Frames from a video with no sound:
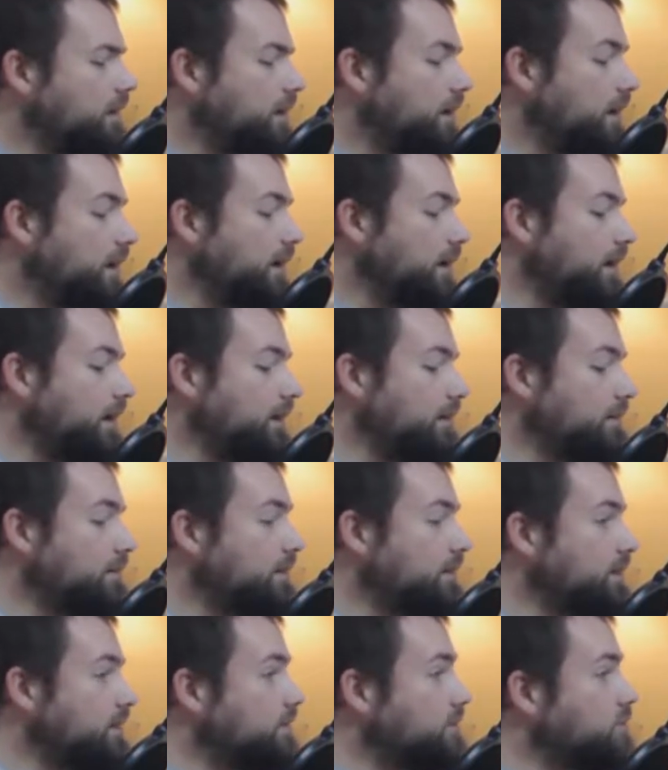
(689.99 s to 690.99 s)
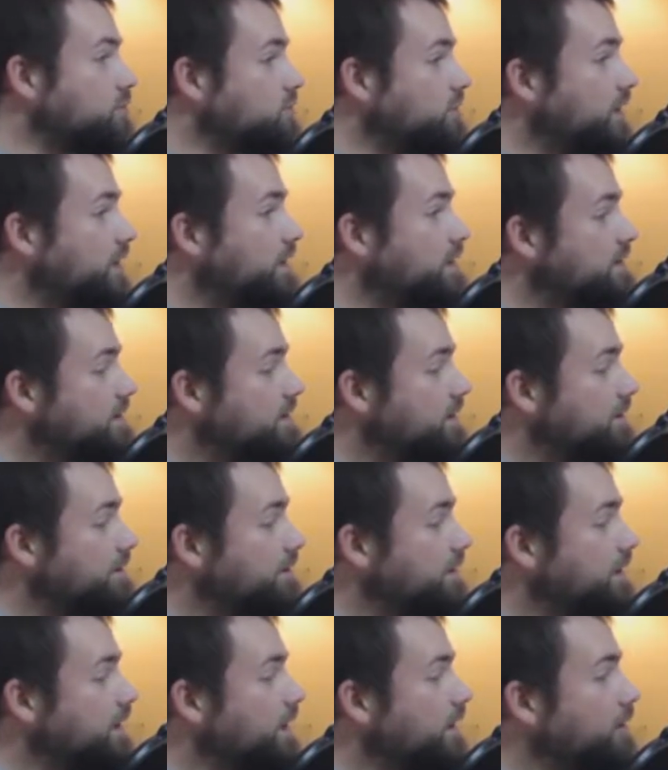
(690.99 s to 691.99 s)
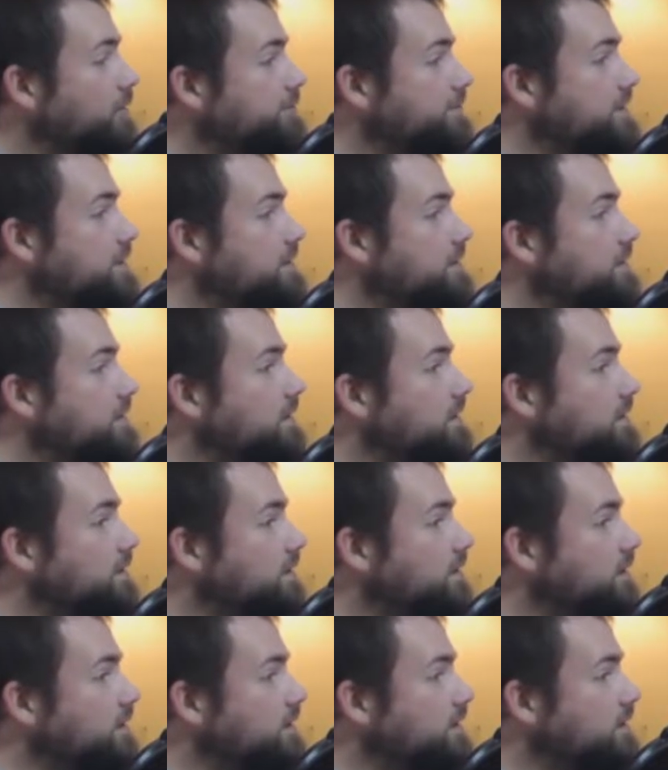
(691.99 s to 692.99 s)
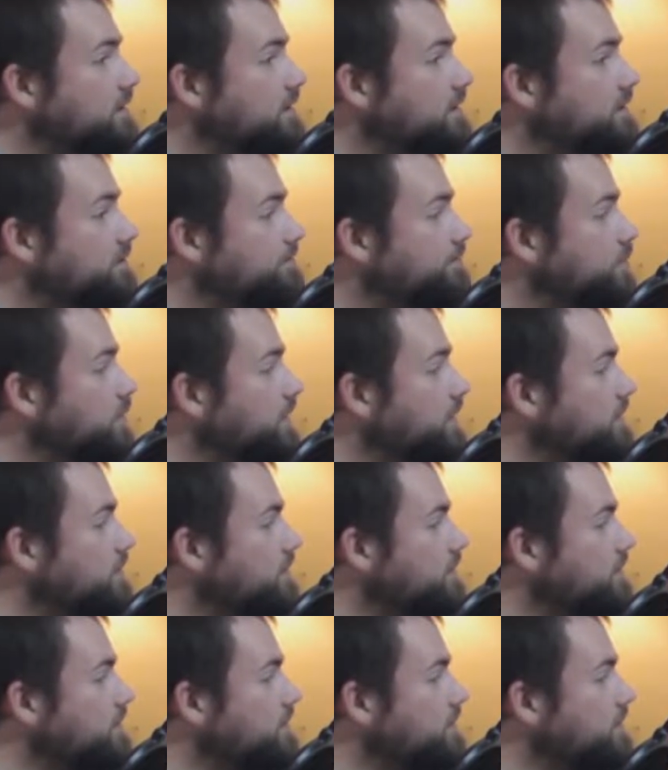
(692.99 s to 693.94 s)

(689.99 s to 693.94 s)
Yeah, and like the dryness definitely helps it, but